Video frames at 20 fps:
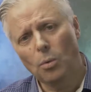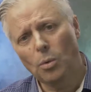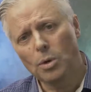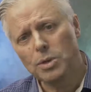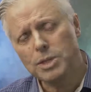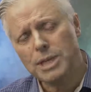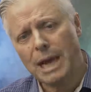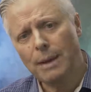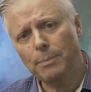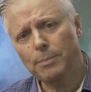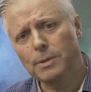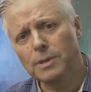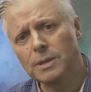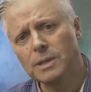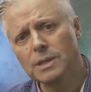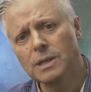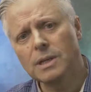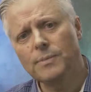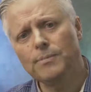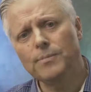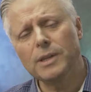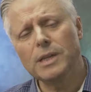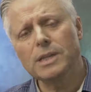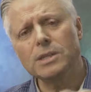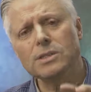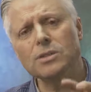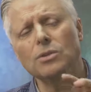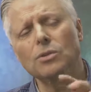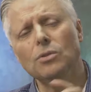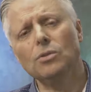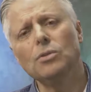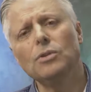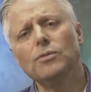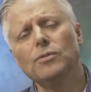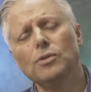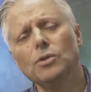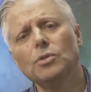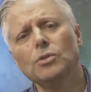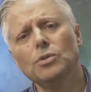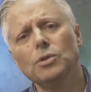what's happened is that all
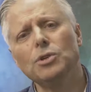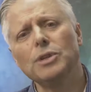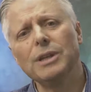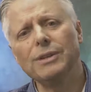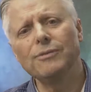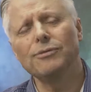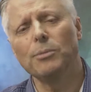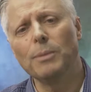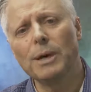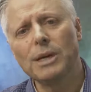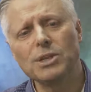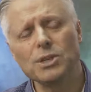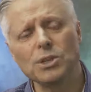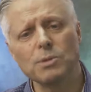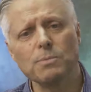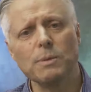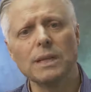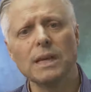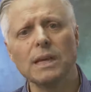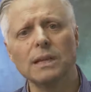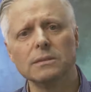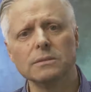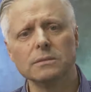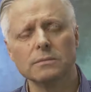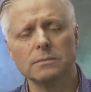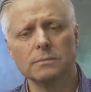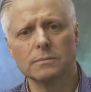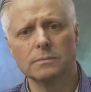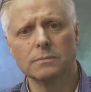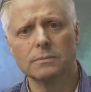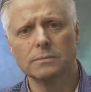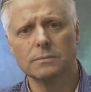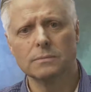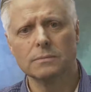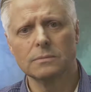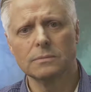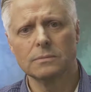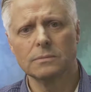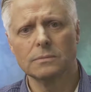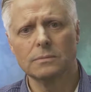of your good information's been hidden.
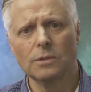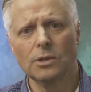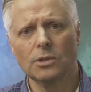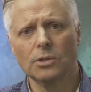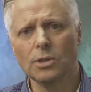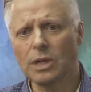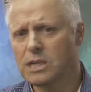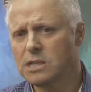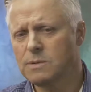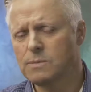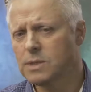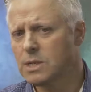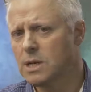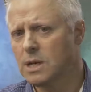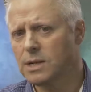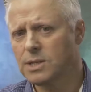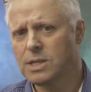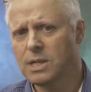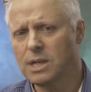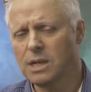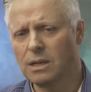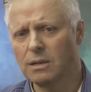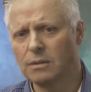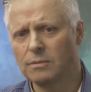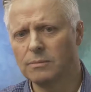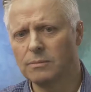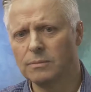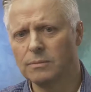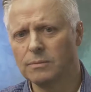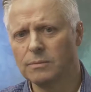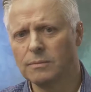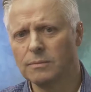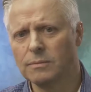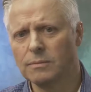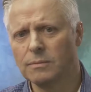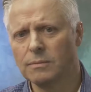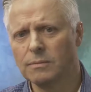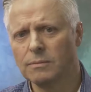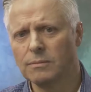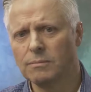Your customers can't see it
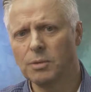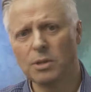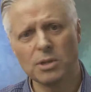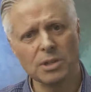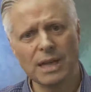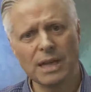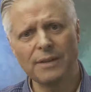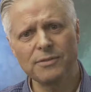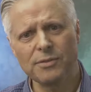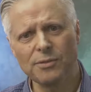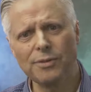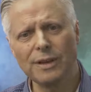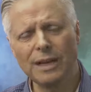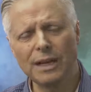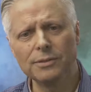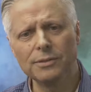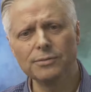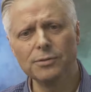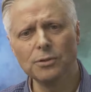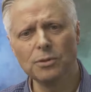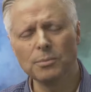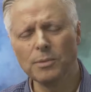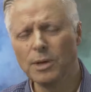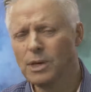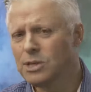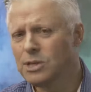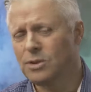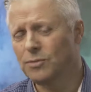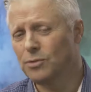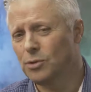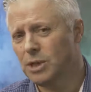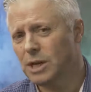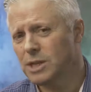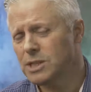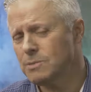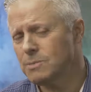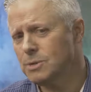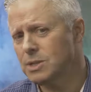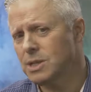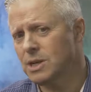because they have to fill out a form. So if your
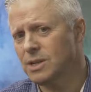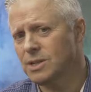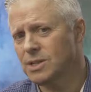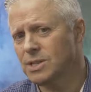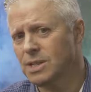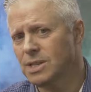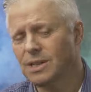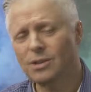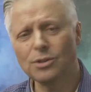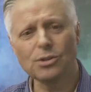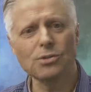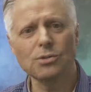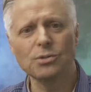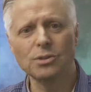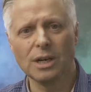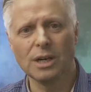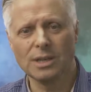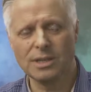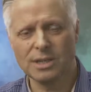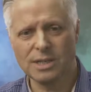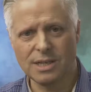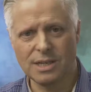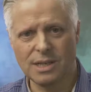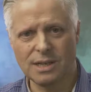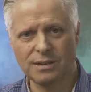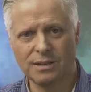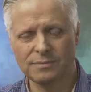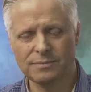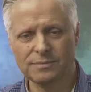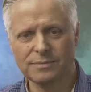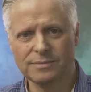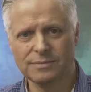customers can't see it, Google can't see it.